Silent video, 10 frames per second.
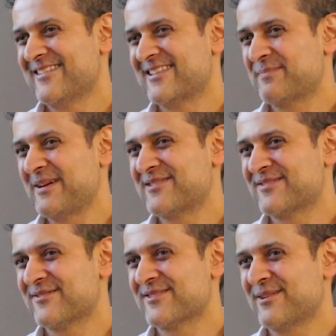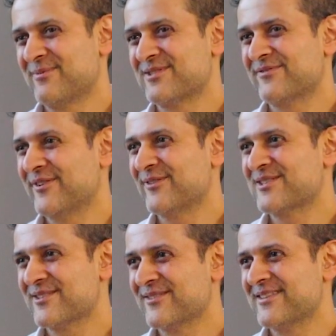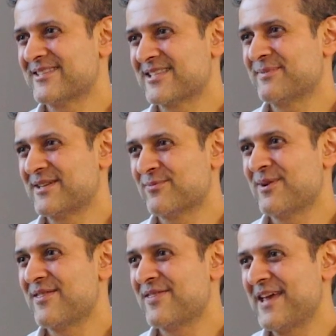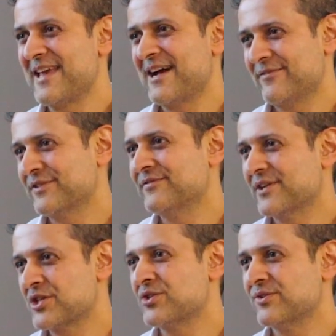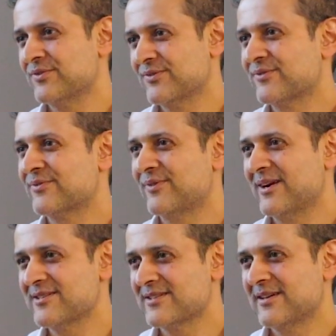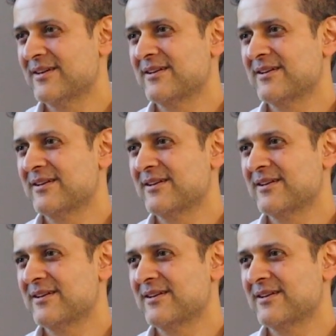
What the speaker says: the space for someone to focus on is the space where they have conviction, right?